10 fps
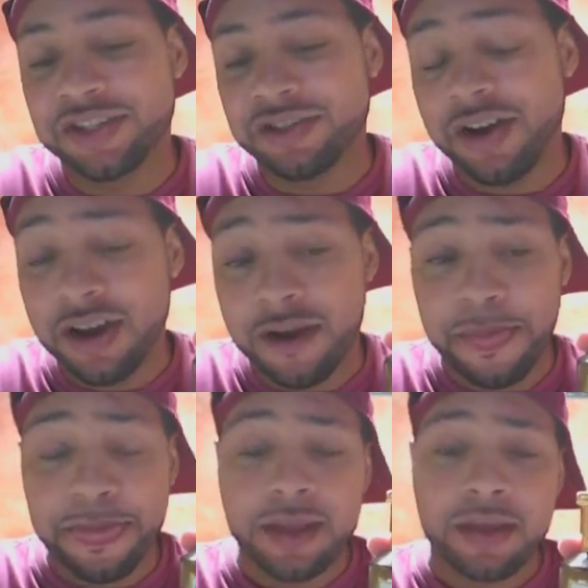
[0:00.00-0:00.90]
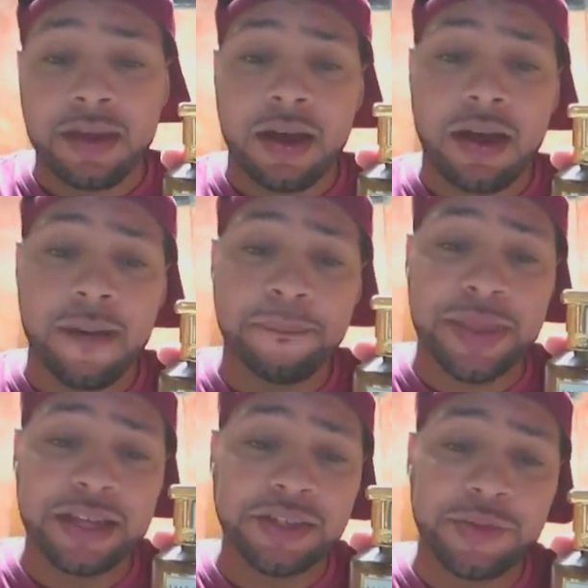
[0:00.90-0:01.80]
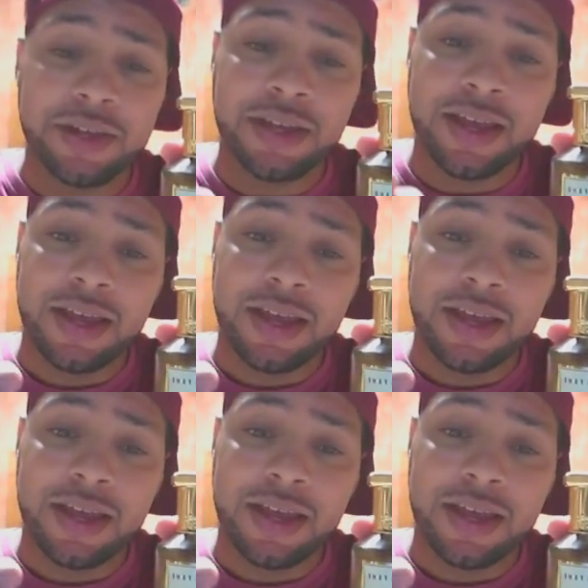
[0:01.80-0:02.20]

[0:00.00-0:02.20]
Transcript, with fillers: Straight up. Um, this one,